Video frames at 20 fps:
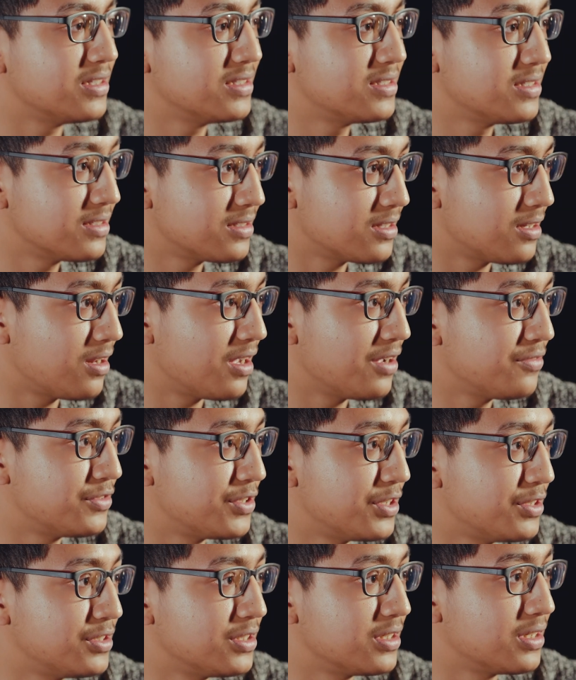This is a
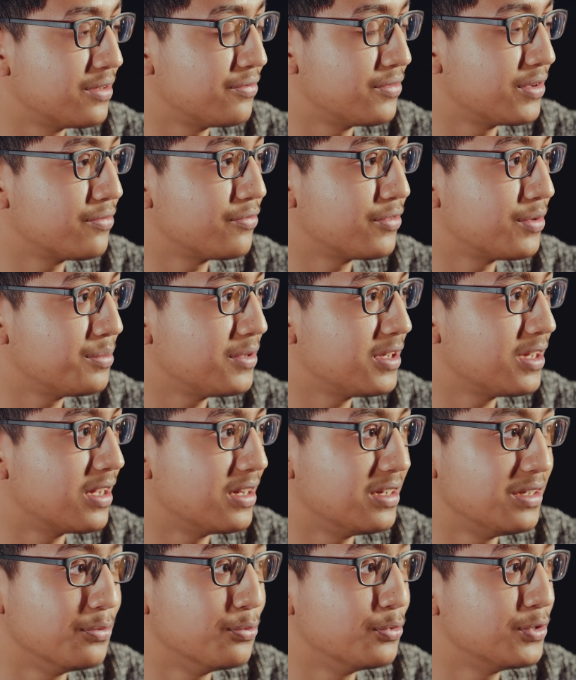life-changing event for me
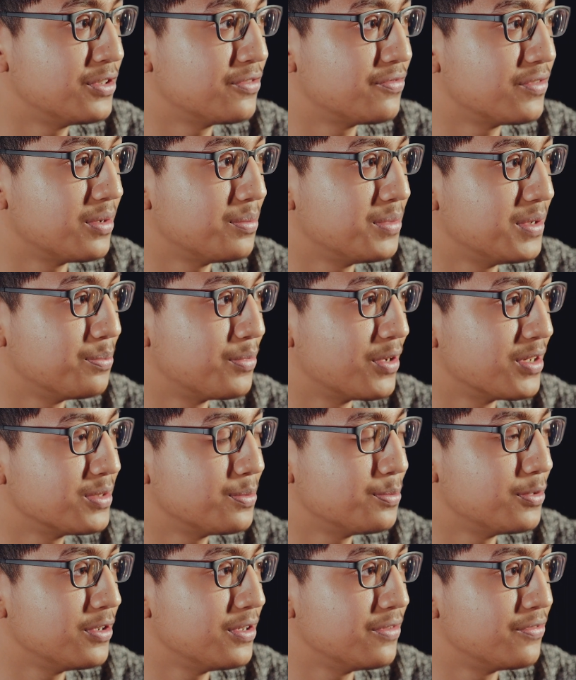and it would have not been
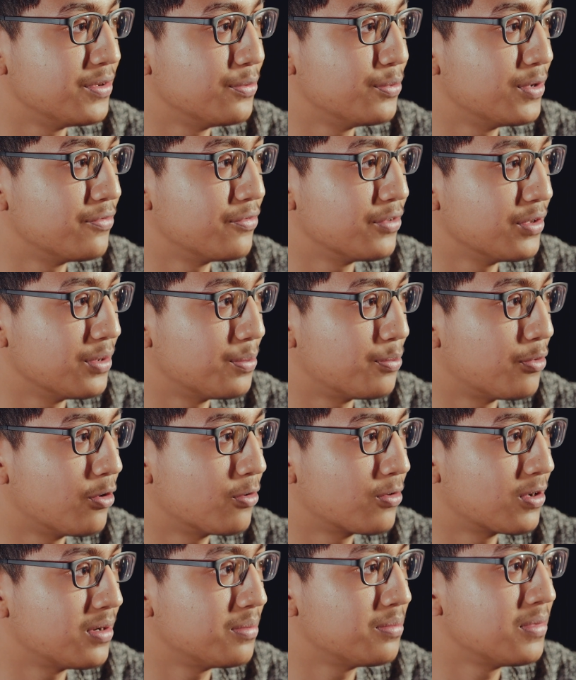possible if it weren't for the
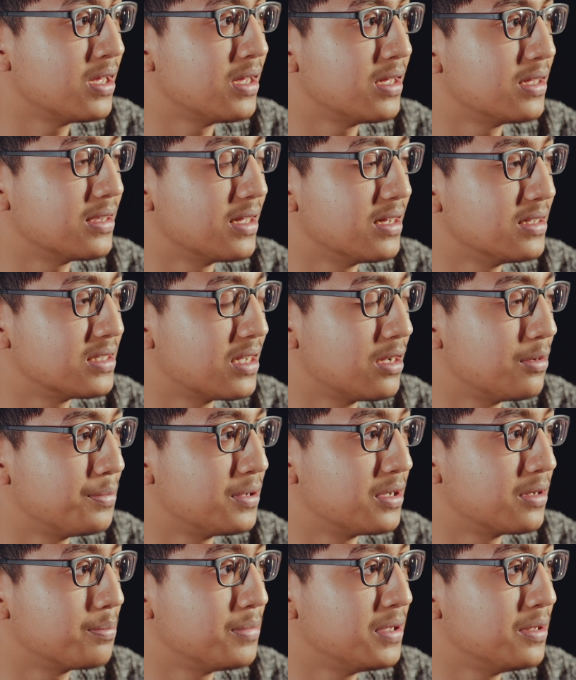program that is
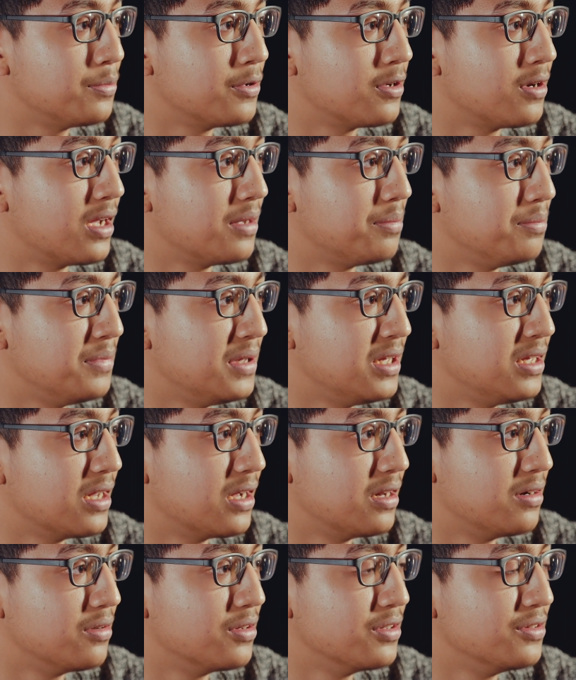helping people like me and